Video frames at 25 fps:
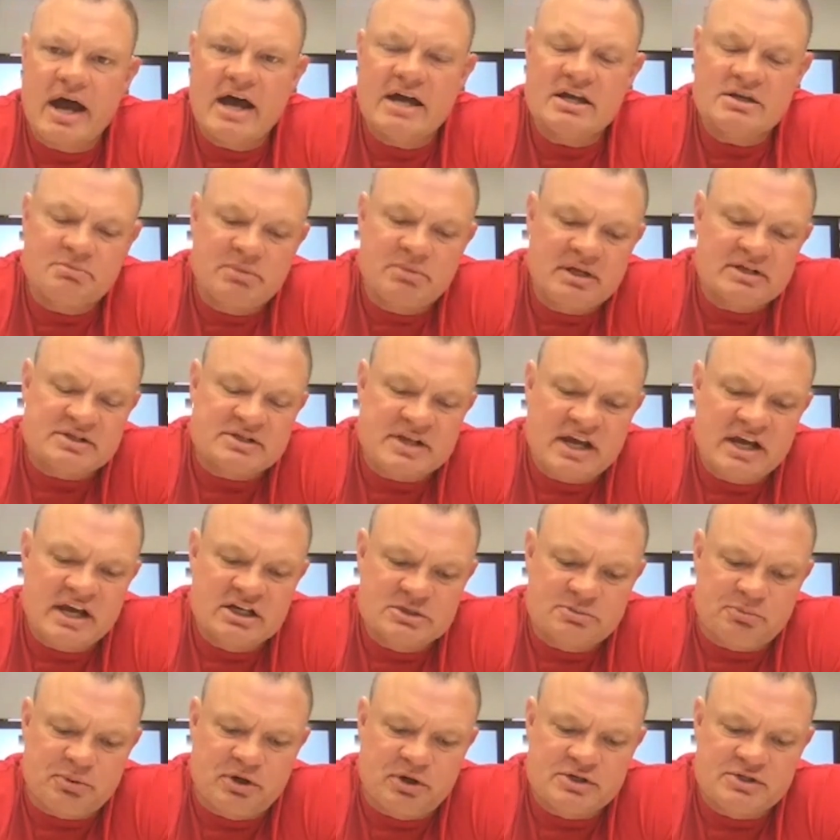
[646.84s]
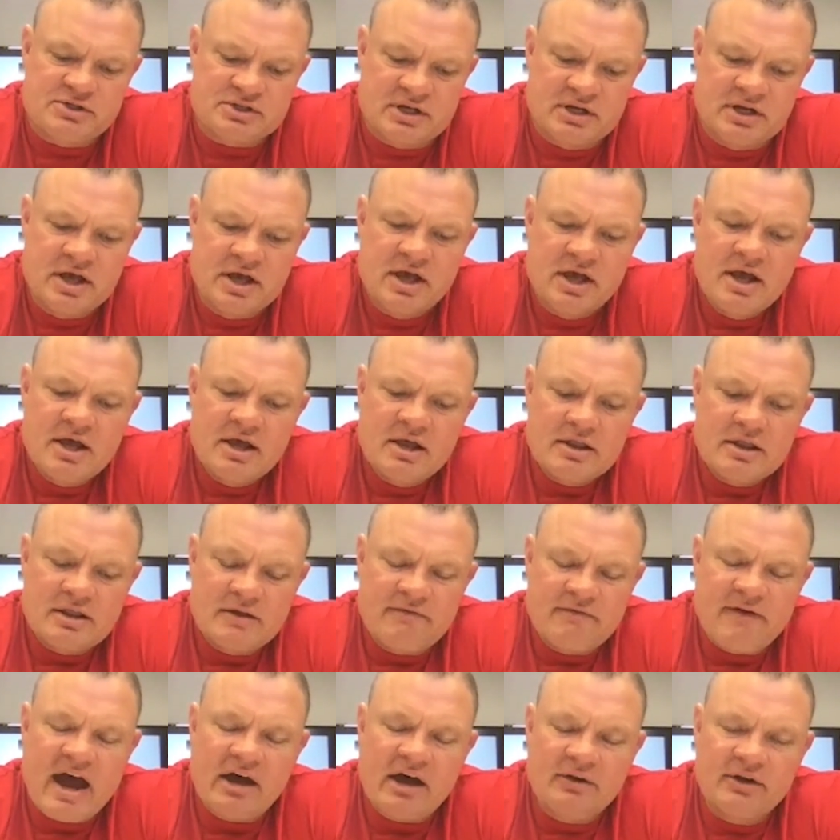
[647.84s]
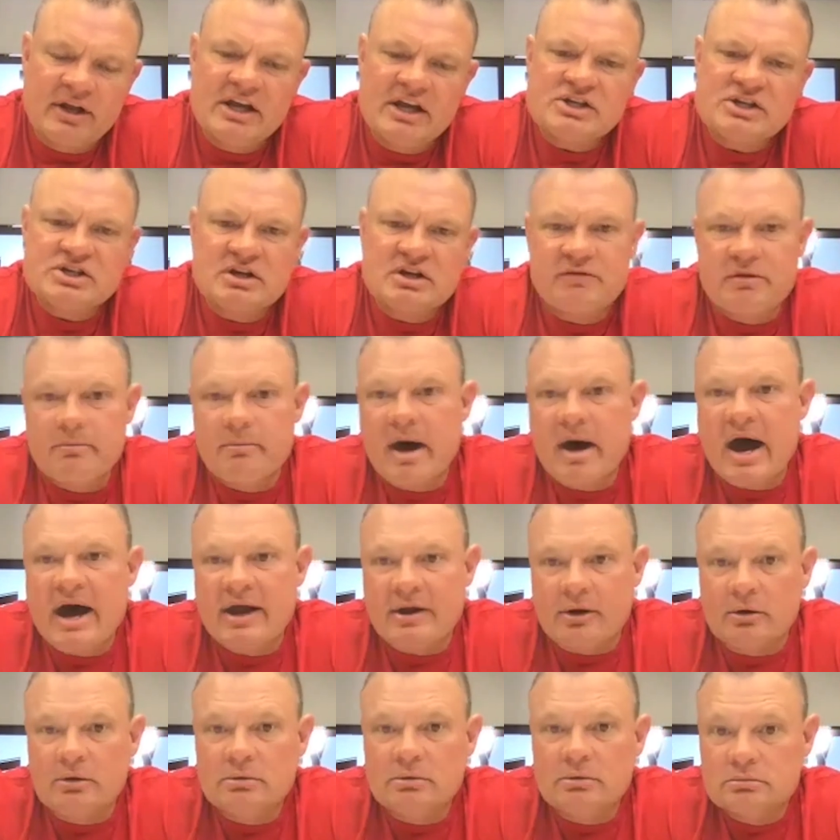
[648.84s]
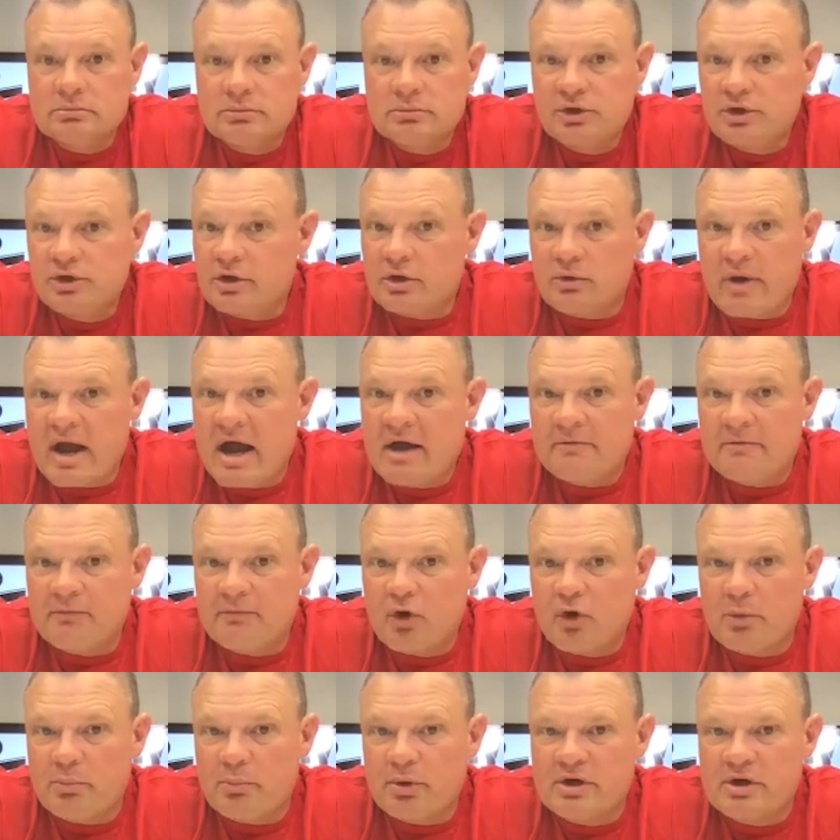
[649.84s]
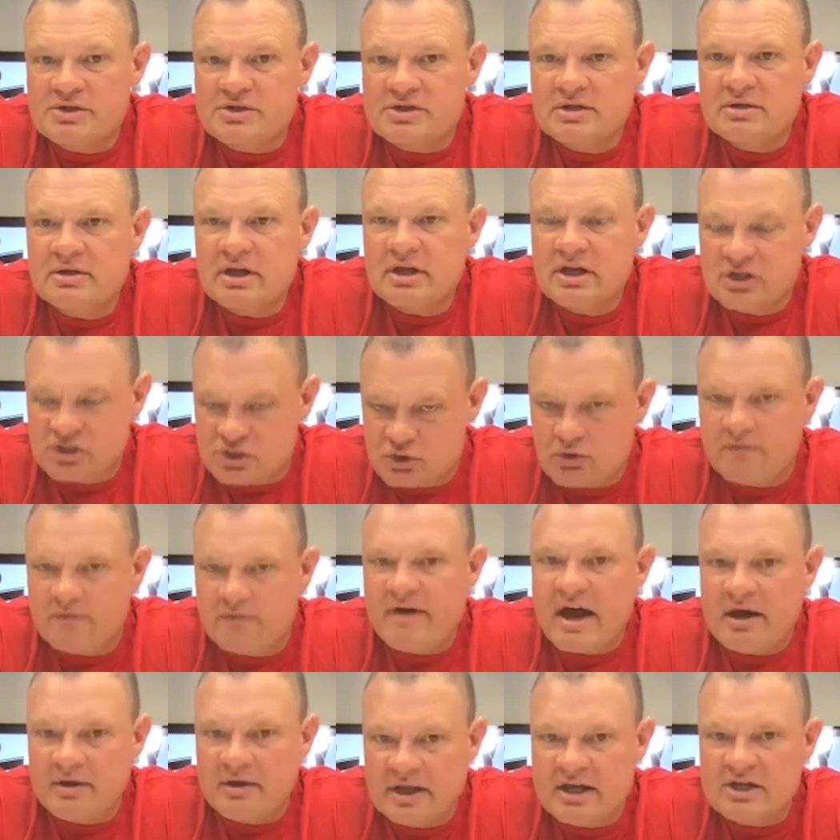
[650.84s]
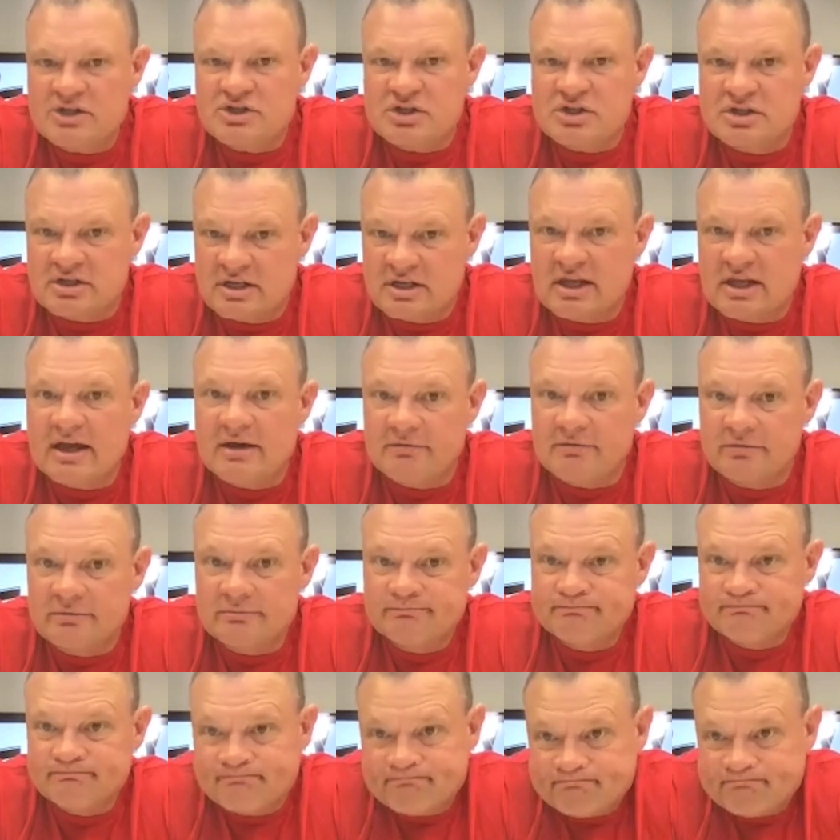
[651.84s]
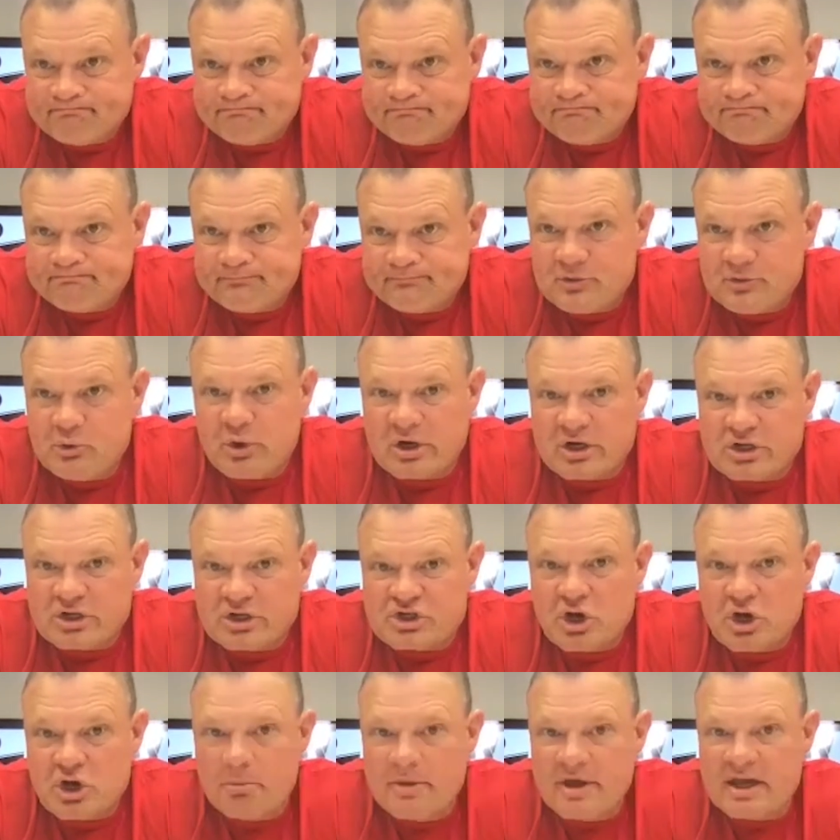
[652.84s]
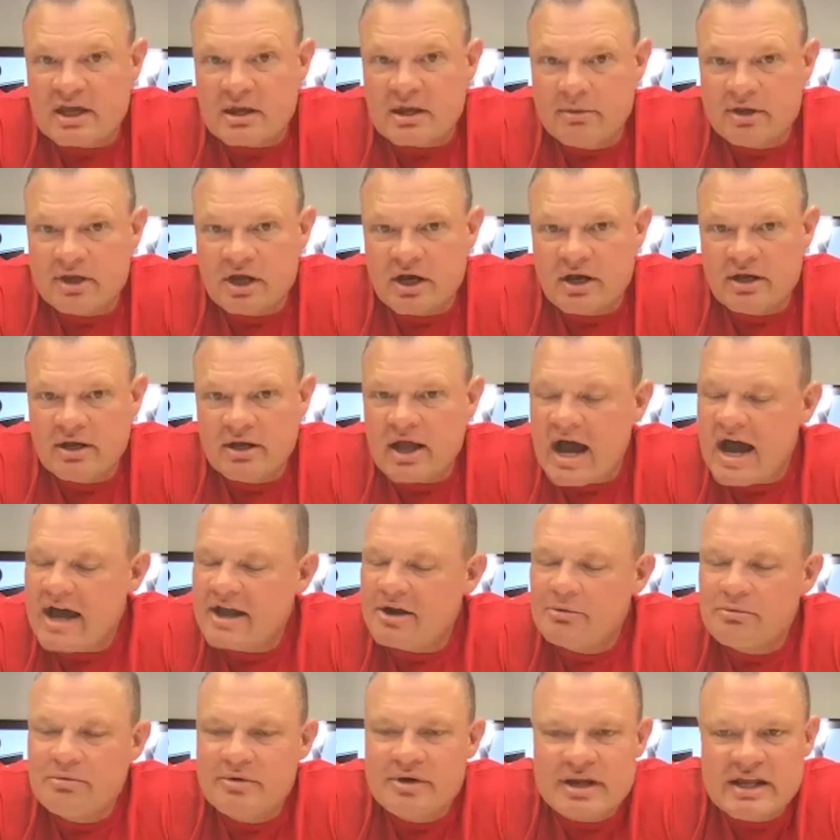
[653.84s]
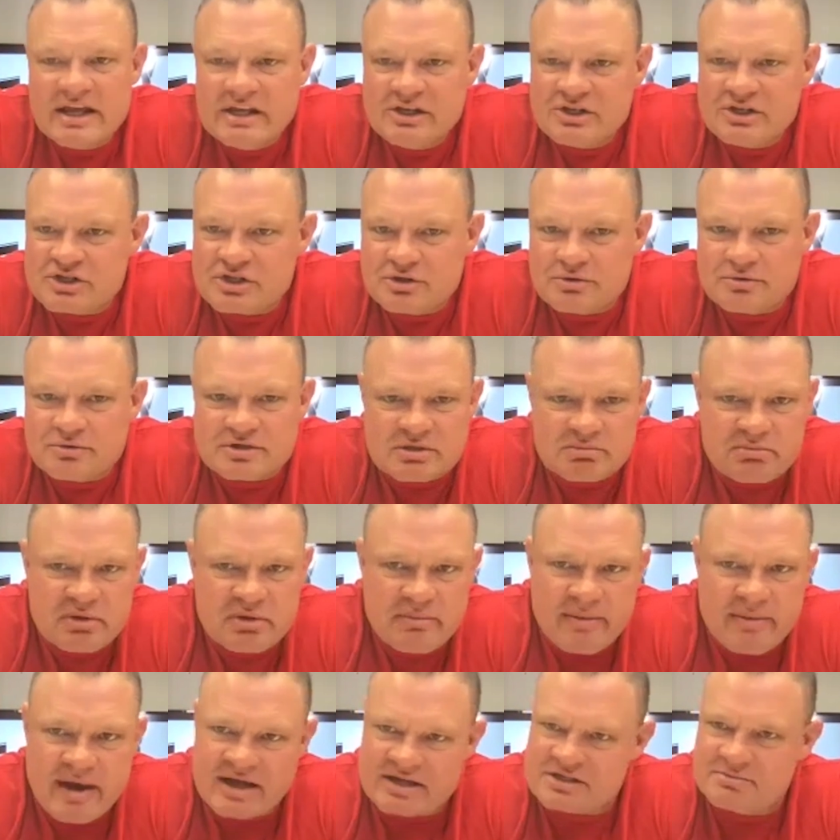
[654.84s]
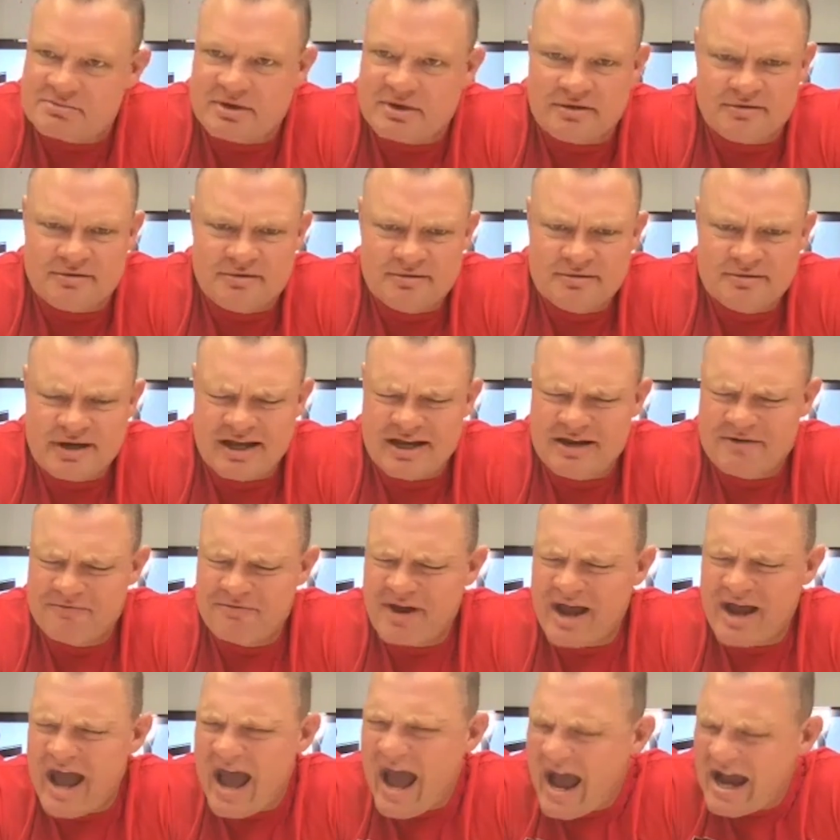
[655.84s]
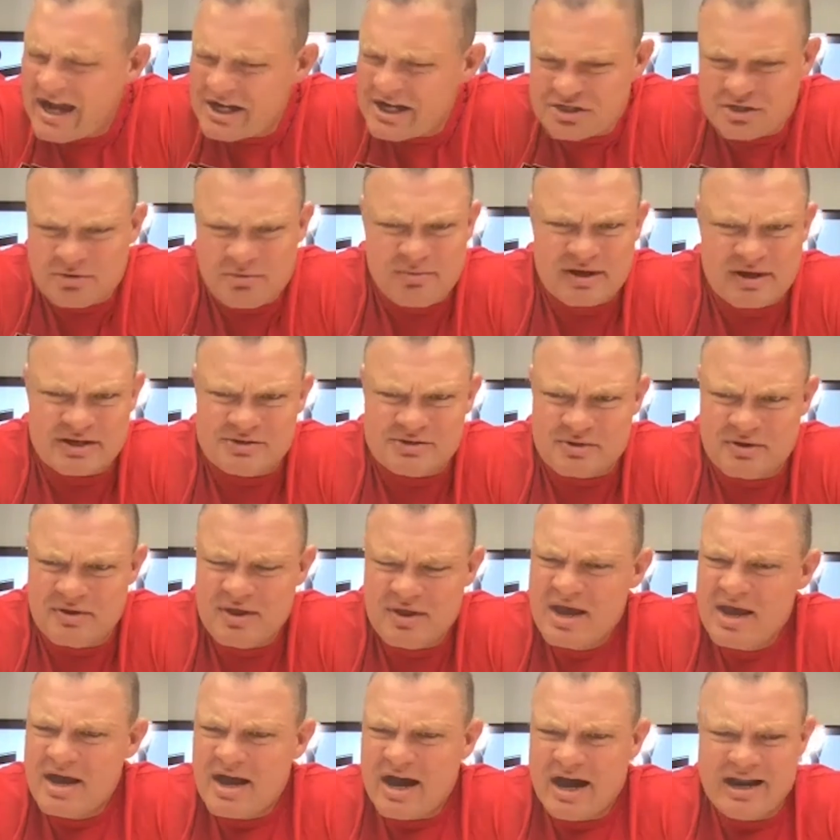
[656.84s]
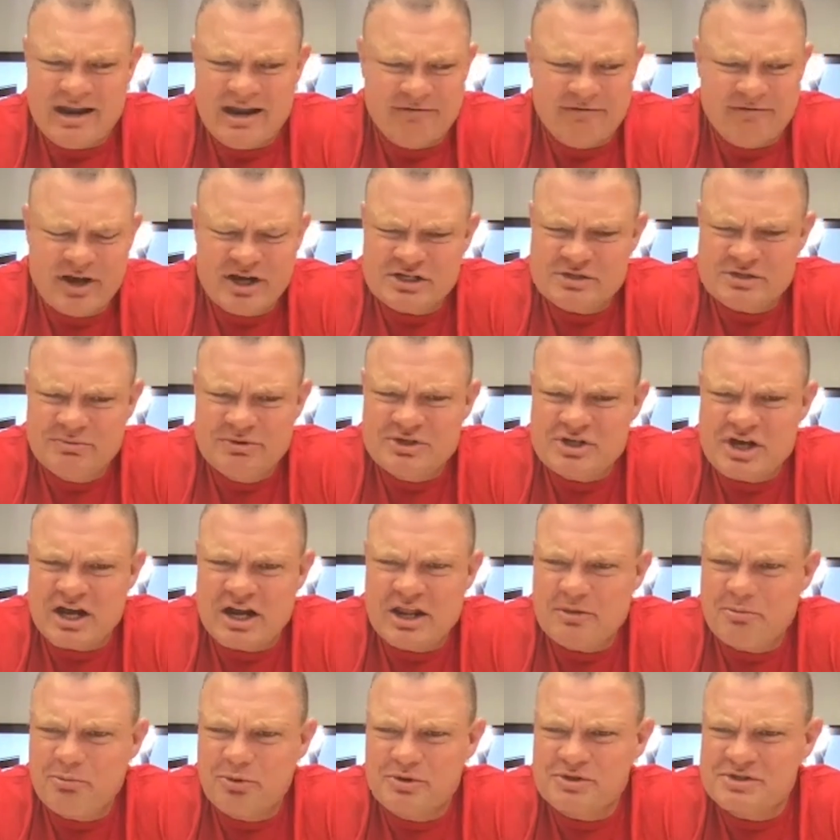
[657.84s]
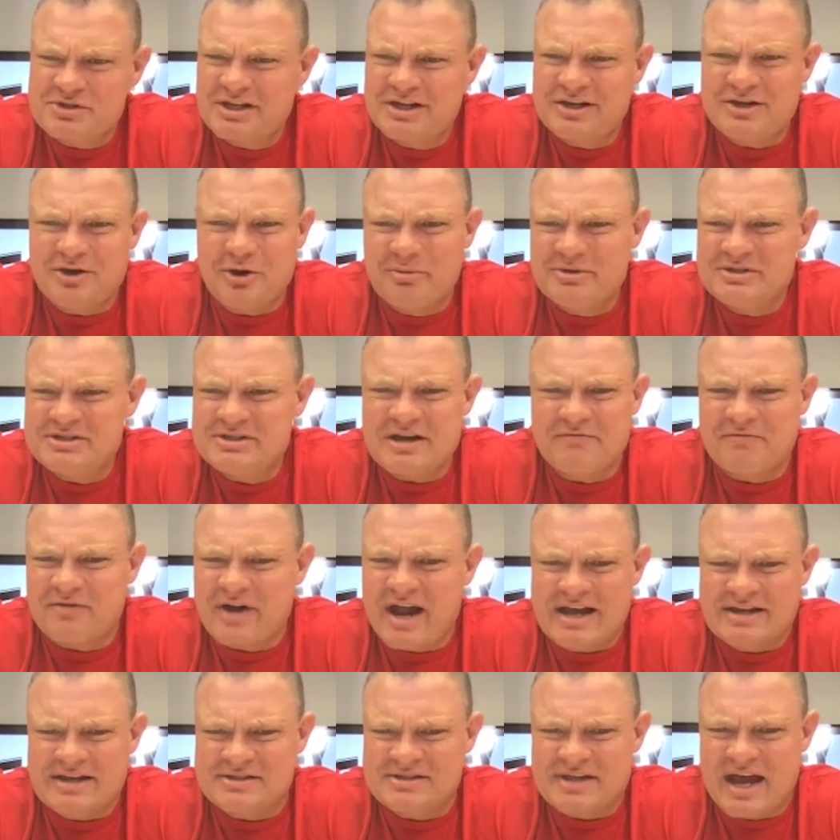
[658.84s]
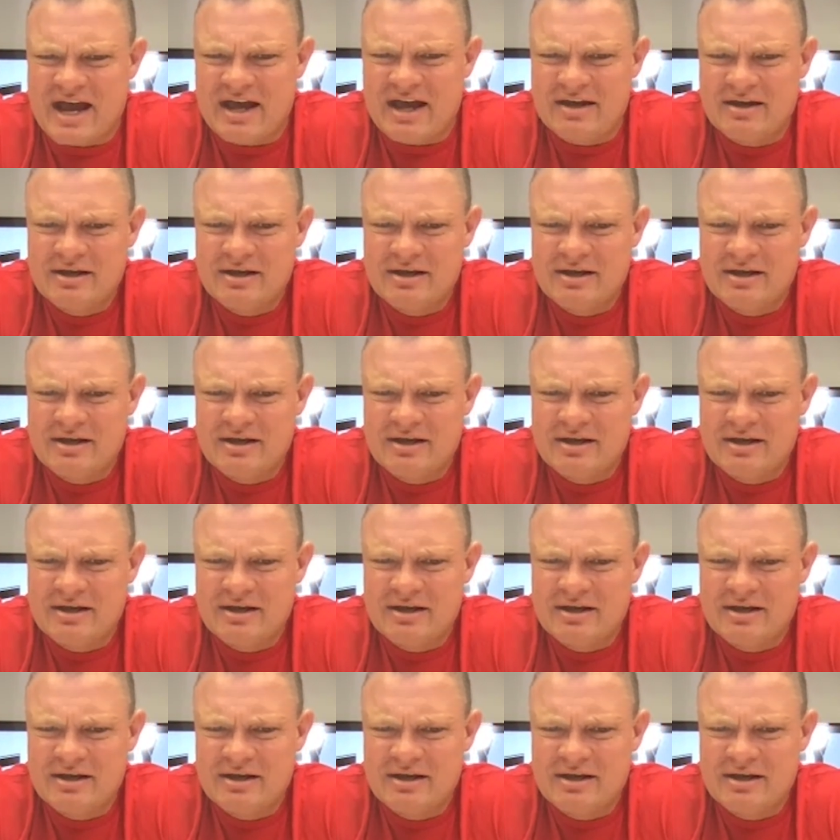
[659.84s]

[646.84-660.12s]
being a salesperson, the validation of the model, your ground floor person is your validation to give. You want to show me it can be done? I don't need you to be Matt Smith. I never asked you to be Matt Smith. I never asked you to be Jonathan Porcina. Nobody's ever asked that.